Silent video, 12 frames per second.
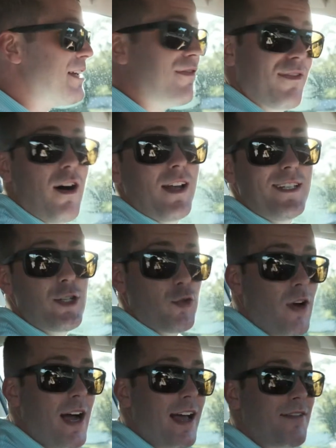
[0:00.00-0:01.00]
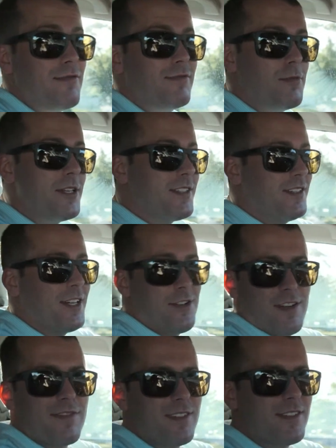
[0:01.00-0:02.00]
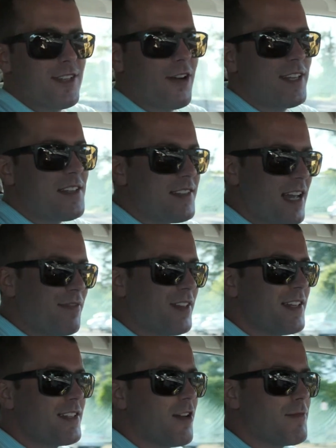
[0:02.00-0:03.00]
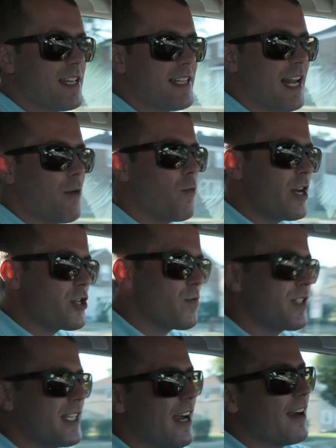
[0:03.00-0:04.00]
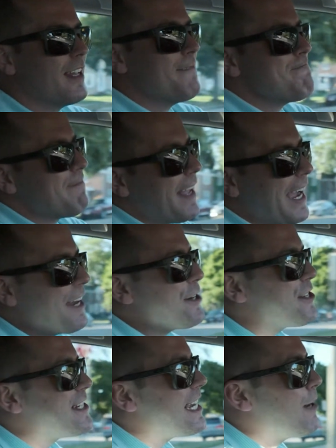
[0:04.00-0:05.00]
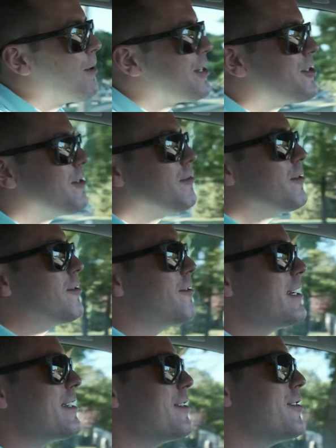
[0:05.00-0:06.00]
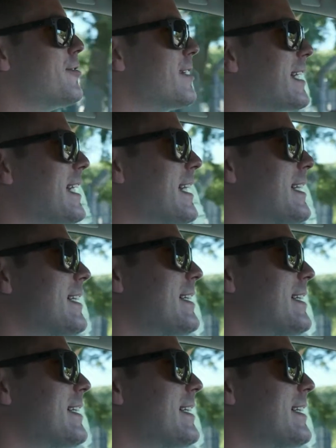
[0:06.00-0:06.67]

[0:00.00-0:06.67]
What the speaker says: fun to drive with a stick shift. So that's definitely something that I wish was there. I understand why Subaru isn't doing it.